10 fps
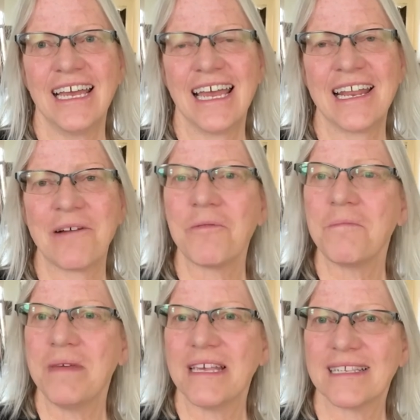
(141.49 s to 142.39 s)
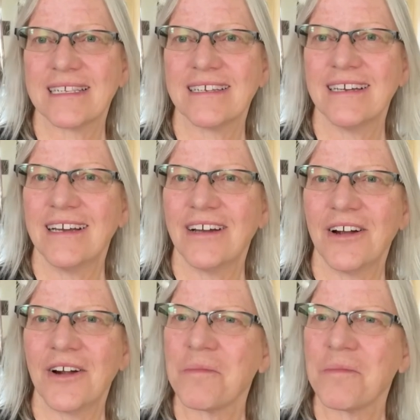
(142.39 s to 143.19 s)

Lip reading: and I will miss her